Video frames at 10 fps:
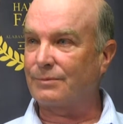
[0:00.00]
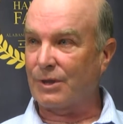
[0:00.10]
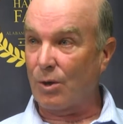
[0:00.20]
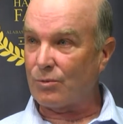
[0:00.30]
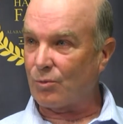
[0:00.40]

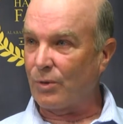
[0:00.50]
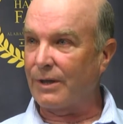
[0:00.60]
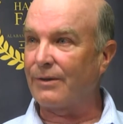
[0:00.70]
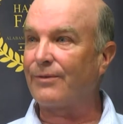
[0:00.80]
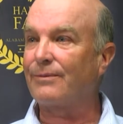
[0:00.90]
coached
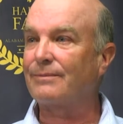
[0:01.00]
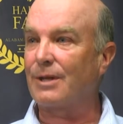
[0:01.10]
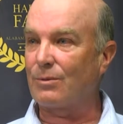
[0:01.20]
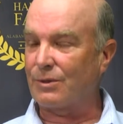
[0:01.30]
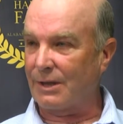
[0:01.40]
with,
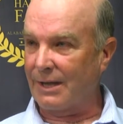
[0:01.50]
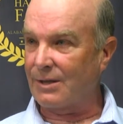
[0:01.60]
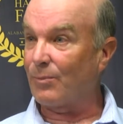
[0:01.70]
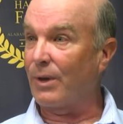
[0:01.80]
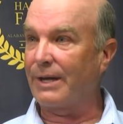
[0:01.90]
coached
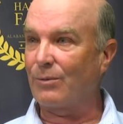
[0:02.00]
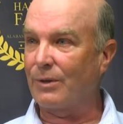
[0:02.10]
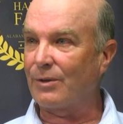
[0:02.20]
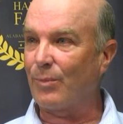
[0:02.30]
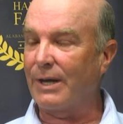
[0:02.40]
against, played
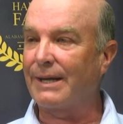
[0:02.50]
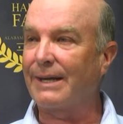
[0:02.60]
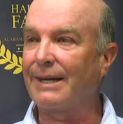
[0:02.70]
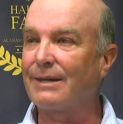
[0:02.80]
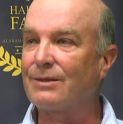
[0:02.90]
with, played
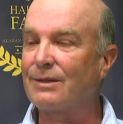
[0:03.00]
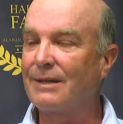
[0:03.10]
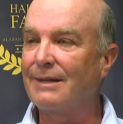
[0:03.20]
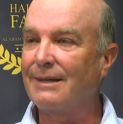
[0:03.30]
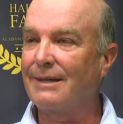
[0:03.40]
against.
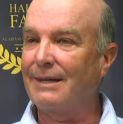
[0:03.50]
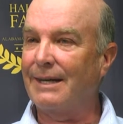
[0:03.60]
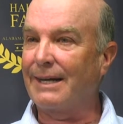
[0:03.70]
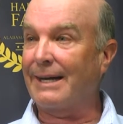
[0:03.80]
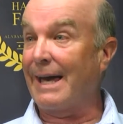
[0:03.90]

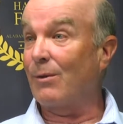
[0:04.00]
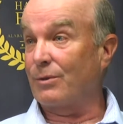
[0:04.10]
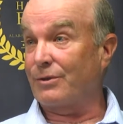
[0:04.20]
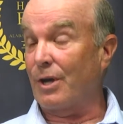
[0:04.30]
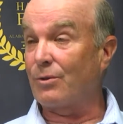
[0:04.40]
And it kind of
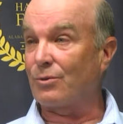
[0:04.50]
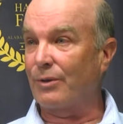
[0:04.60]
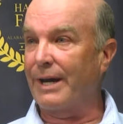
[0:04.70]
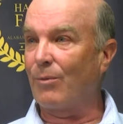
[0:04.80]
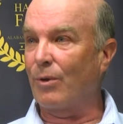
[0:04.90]
was social
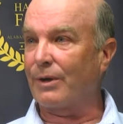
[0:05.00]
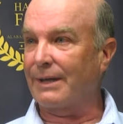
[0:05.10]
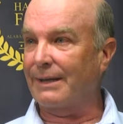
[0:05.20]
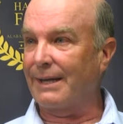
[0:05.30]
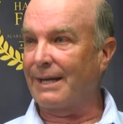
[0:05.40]

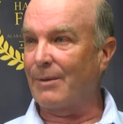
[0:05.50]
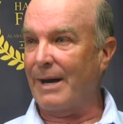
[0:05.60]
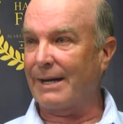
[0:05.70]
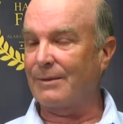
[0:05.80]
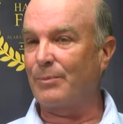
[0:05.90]
networking to him.
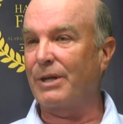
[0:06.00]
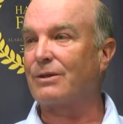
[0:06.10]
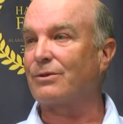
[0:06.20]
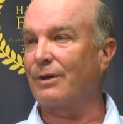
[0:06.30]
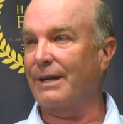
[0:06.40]
I could
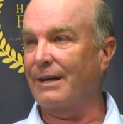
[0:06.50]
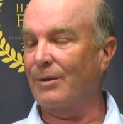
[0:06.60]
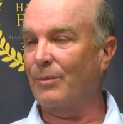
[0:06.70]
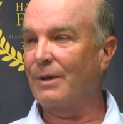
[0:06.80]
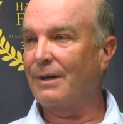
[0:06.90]
picture
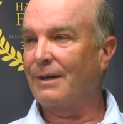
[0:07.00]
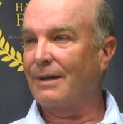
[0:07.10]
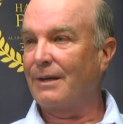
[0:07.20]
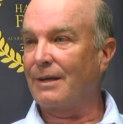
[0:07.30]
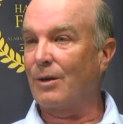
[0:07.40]
him,
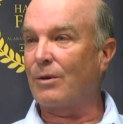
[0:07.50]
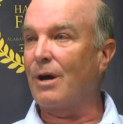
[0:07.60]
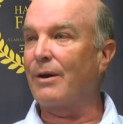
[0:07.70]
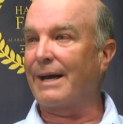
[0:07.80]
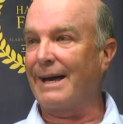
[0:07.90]

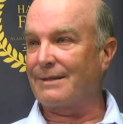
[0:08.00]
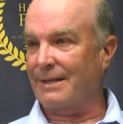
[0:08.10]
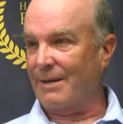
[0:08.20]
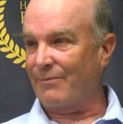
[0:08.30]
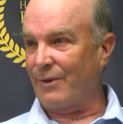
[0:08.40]
calling a guy's
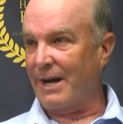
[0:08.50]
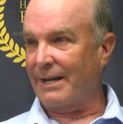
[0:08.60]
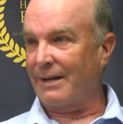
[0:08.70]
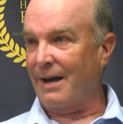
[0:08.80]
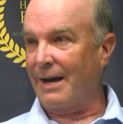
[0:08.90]
game
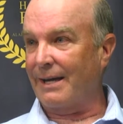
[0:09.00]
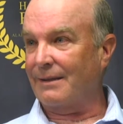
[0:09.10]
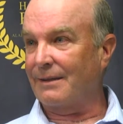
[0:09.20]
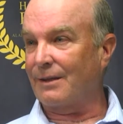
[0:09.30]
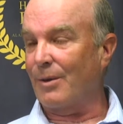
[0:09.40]
Friday night
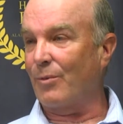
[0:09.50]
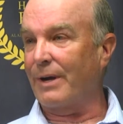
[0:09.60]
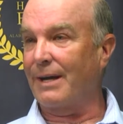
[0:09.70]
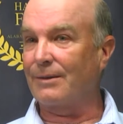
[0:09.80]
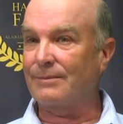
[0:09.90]
and then come
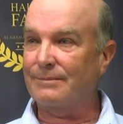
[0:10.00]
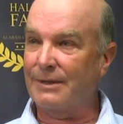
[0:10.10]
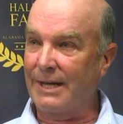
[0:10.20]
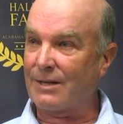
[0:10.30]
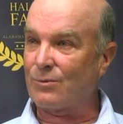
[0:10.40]
around
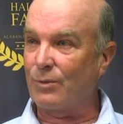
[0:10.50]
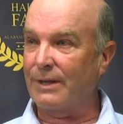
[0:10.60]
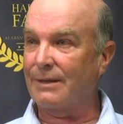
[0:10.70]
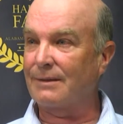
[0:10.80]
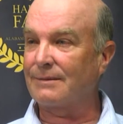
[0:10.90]
the next
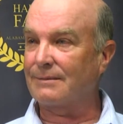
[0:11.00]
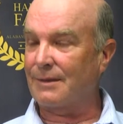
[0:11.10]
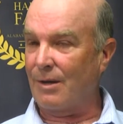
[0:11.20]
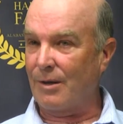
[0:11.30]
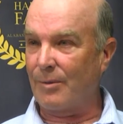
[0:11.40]
week,
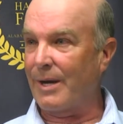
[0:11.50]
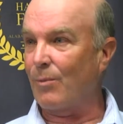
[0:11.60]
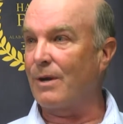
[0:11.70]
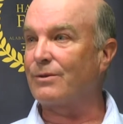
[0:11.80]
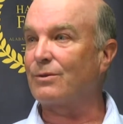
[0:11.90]
calling him, hey,
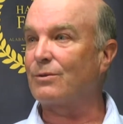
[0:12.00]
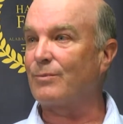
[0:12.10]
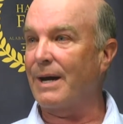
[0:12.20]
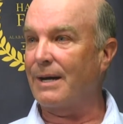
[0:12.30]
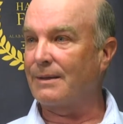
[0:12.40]
why don't you use
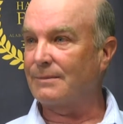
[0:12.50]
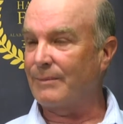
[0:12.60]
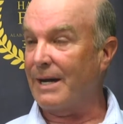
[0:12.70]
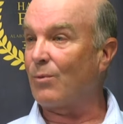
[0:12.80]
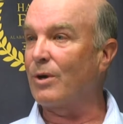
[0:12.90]
my
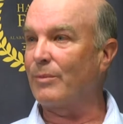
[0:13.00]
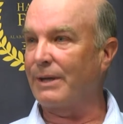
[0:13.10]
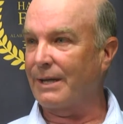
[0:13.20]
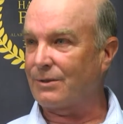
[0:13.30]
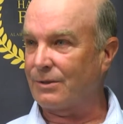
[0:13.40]

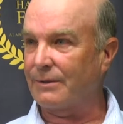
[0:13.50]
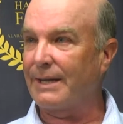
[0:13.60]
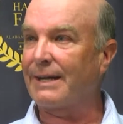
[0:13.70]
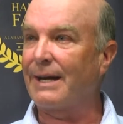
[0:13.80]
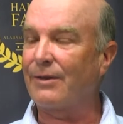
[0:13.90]
equipment next year,
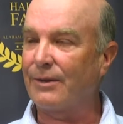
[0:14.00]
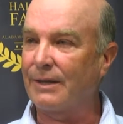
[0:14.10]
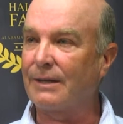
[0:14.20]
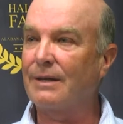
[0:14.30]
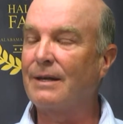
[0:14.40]
that kind of thing.